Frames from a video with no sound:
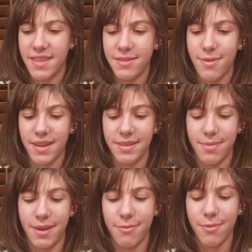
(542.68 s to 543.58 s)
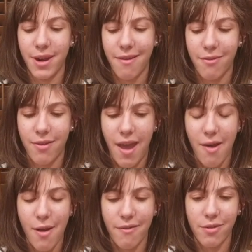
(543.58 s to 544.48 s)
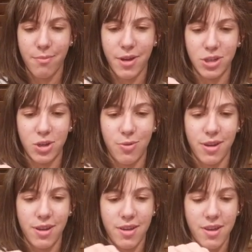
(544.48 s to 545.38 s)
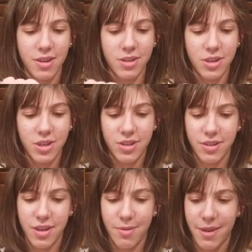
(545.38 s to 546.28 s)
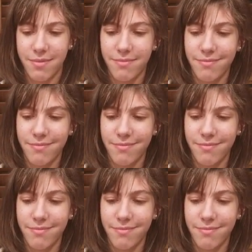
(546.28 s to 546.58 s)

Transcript: this recipe, however much you want. So it's just a little bit.